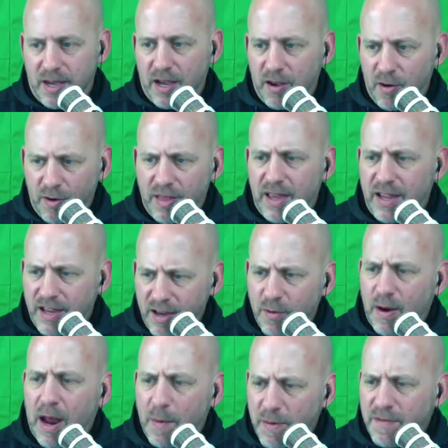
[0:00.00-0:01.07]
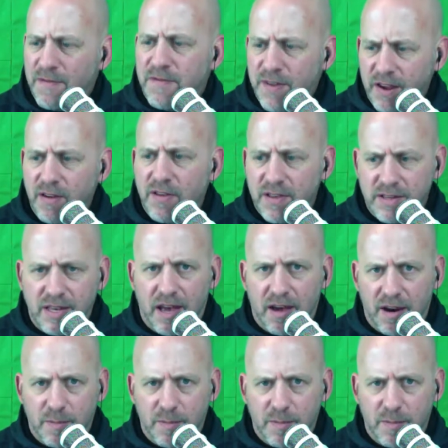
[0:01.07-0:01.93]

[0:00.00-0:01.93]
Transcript: and going like, you know what, I'm going to figure this out.